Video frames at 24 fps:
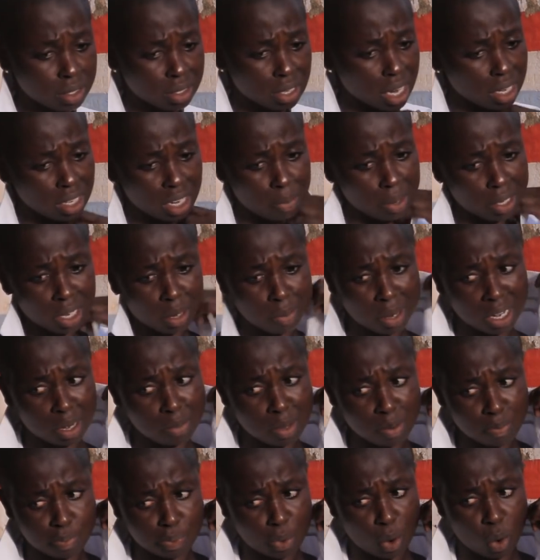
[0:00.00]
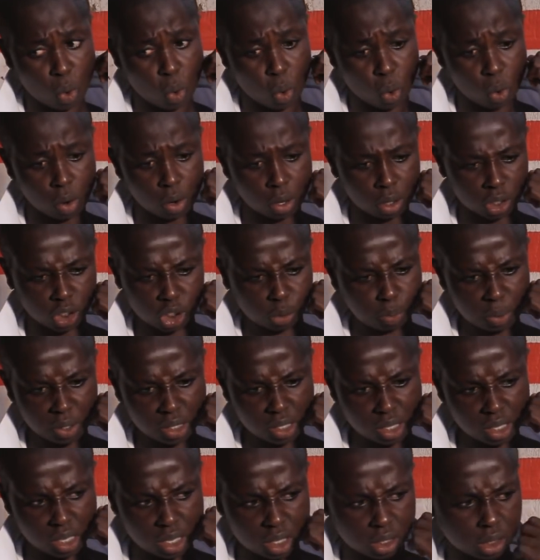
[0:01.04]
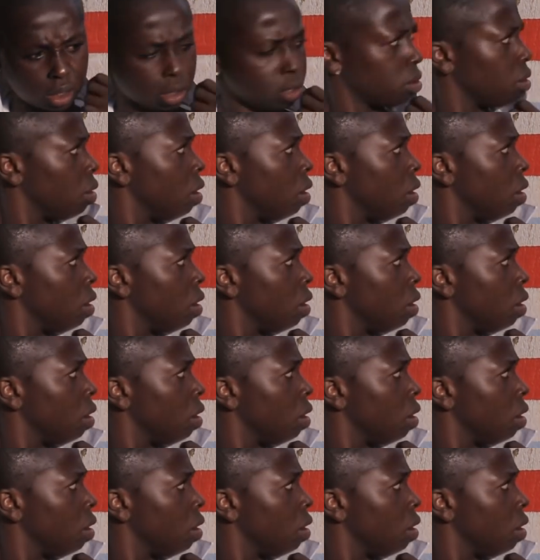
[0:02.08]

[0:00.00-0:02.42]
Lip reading: son, your money, my name, oh. Spit this.